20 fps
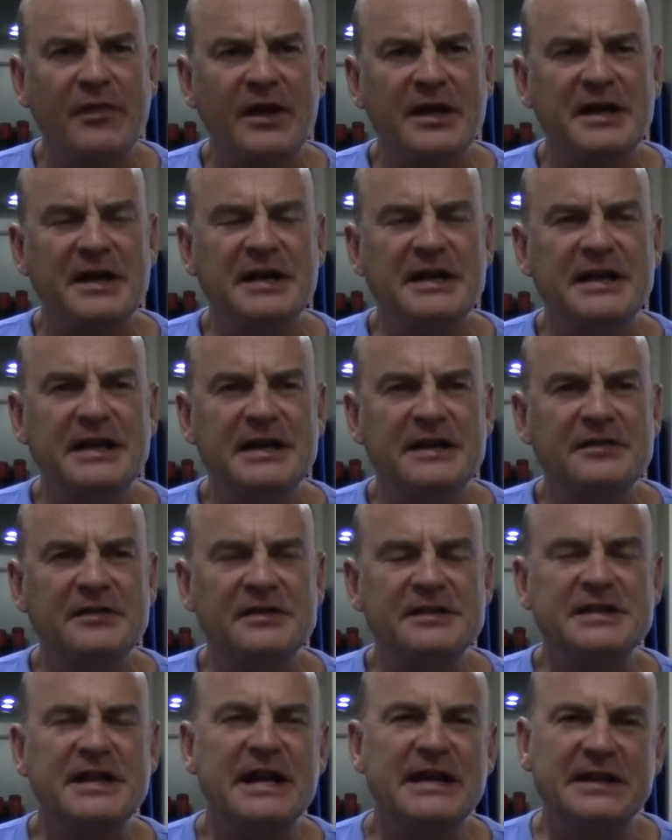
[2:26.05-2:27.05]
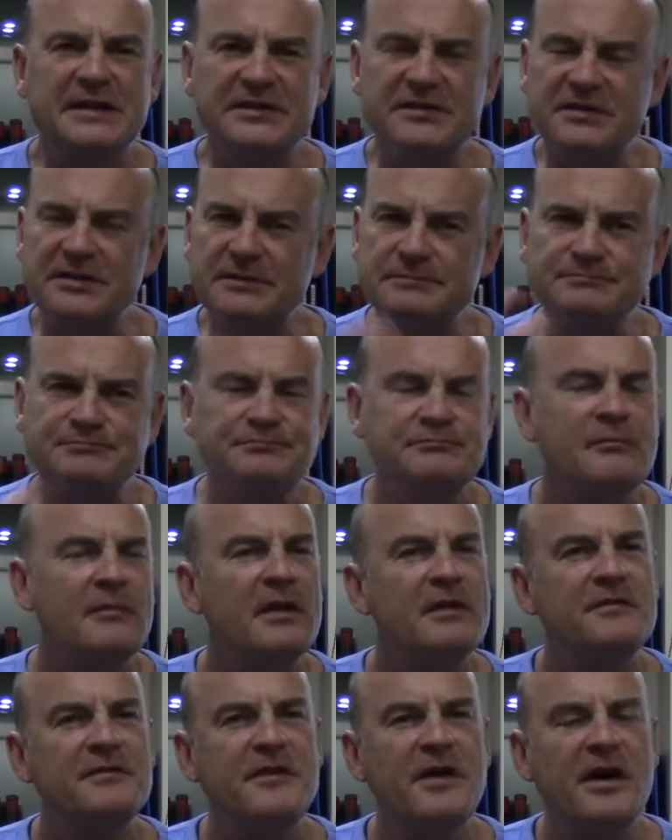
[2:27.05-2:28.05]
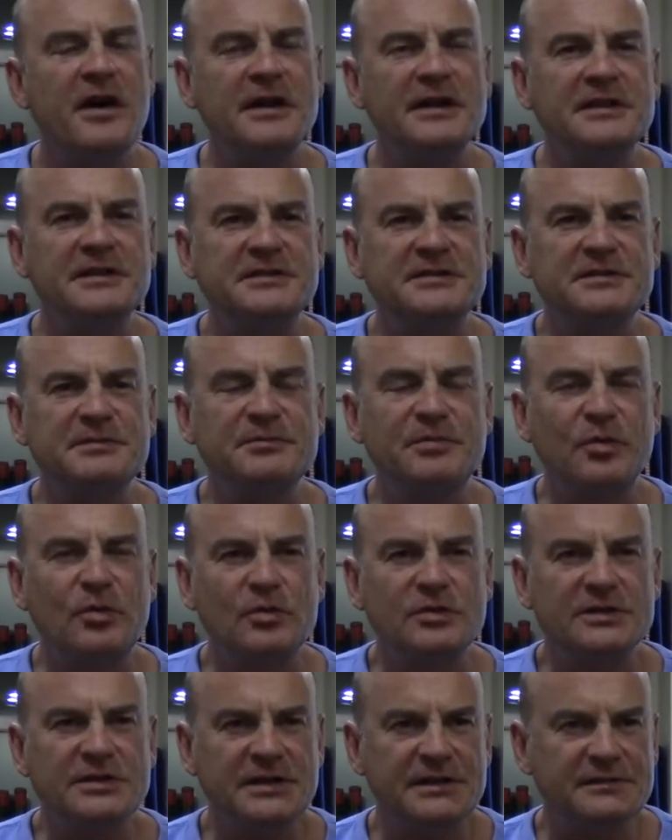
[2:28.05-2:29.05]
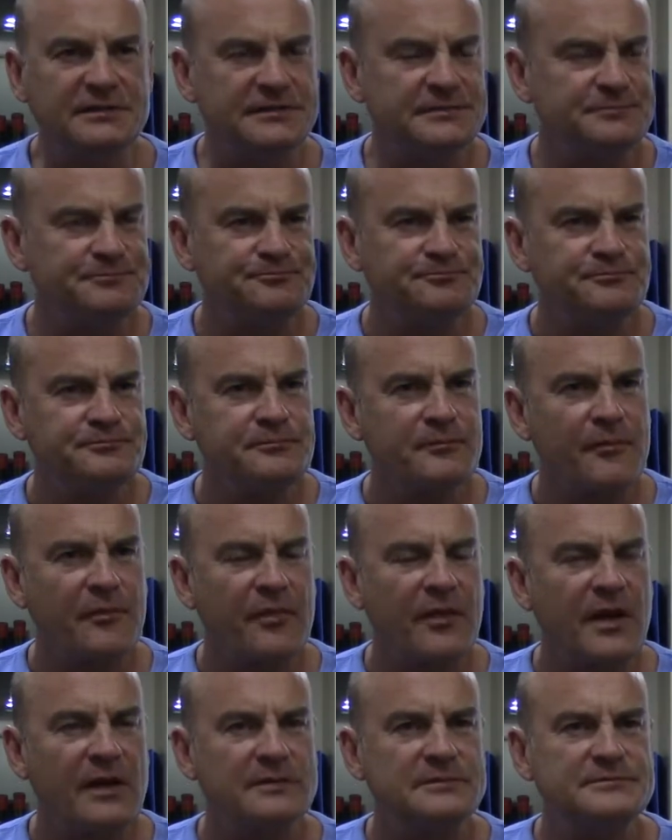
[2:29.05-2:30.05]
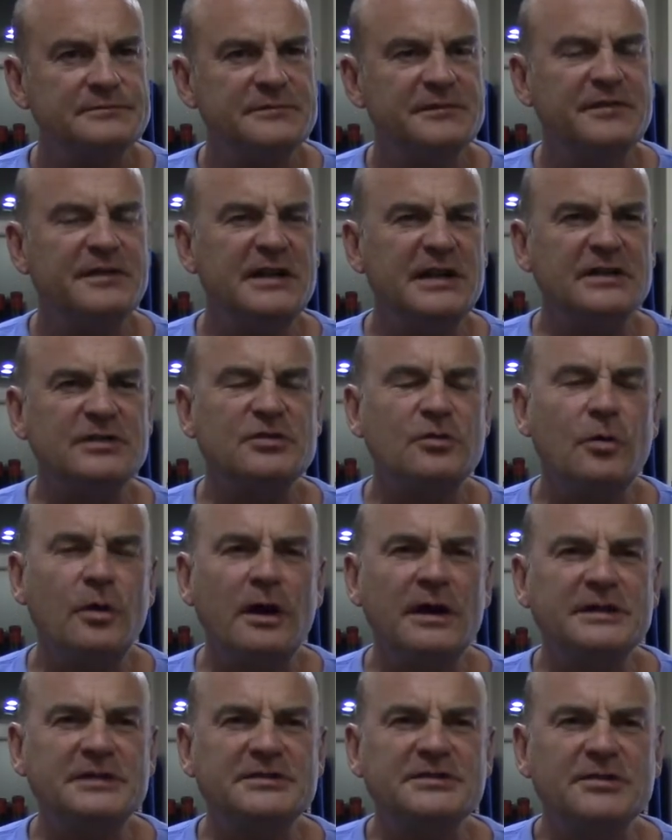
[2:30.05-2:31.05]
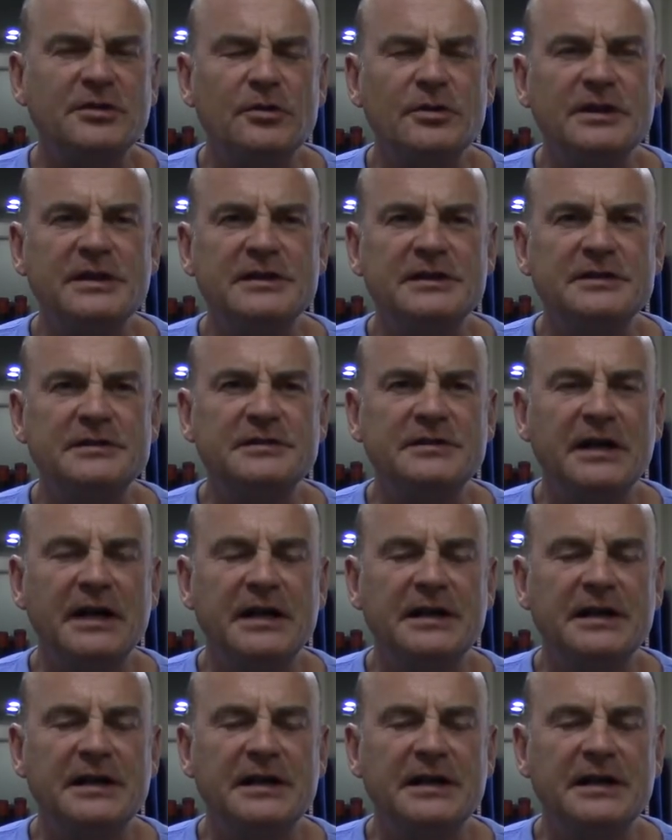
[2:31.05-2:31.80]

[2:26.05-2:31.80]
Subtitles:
kicking in the tannins that are fine, supportive, finish quite solid and